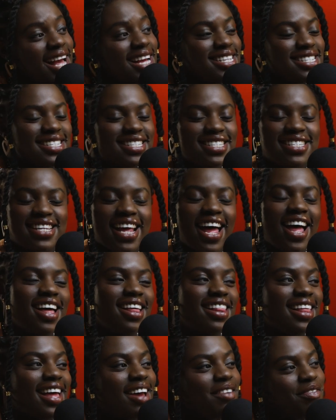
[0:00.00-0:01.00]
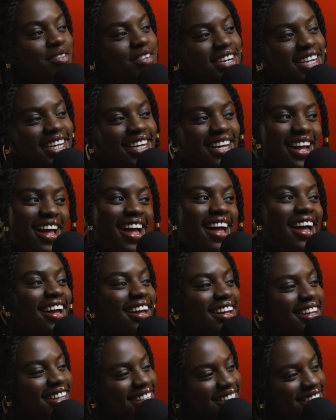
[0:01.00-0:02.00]
South Africa.
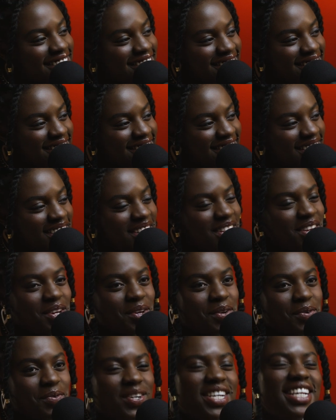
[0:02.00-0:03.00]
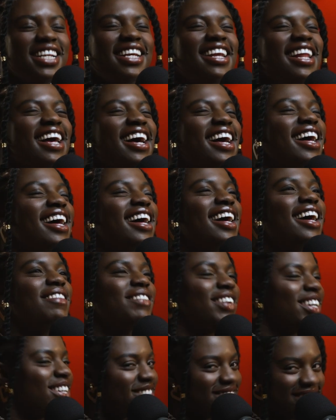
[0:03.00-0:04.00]
We love
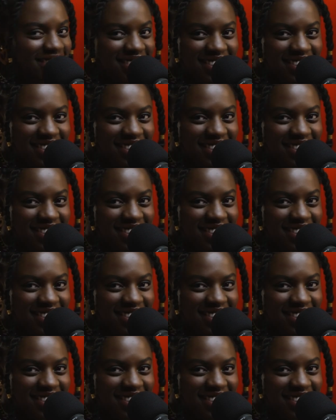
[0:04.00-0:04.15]
you.